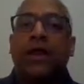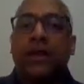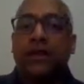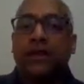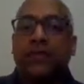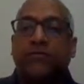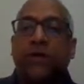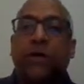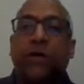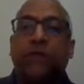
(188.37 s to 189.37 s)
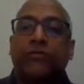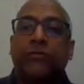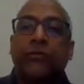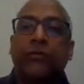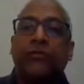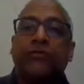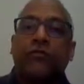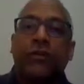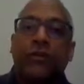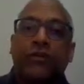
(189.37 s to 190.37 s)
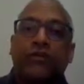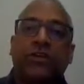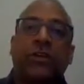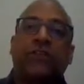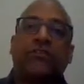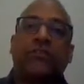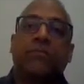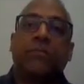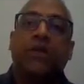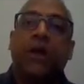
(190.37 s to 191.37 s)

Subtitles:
And it involves focusing on something,